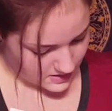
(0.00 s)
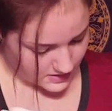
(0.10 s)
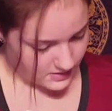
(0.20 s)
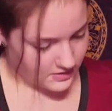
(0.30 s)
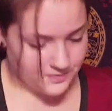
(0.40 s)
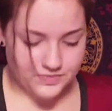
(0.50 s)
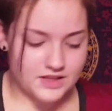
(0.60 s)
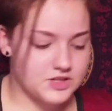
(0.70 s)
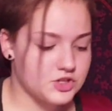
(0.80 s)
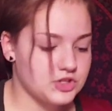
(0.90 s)
And
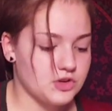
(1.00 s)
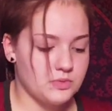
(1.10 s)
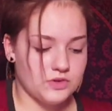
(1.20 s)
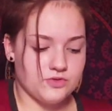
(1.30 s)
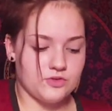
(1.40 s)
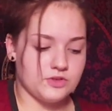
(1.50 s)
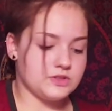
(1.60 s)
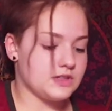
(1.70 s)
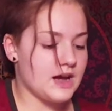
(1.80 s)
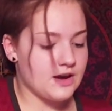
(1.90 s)
it's just so beautiful.
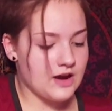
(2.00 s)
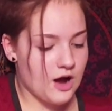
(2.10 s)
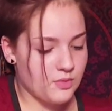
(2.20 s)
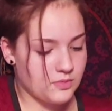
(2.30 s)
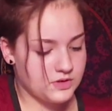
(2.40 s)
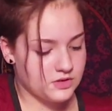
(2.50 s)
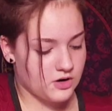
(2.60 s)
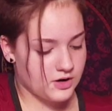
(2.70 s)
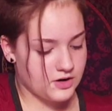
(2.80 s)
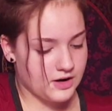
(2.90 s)
This entire album is art,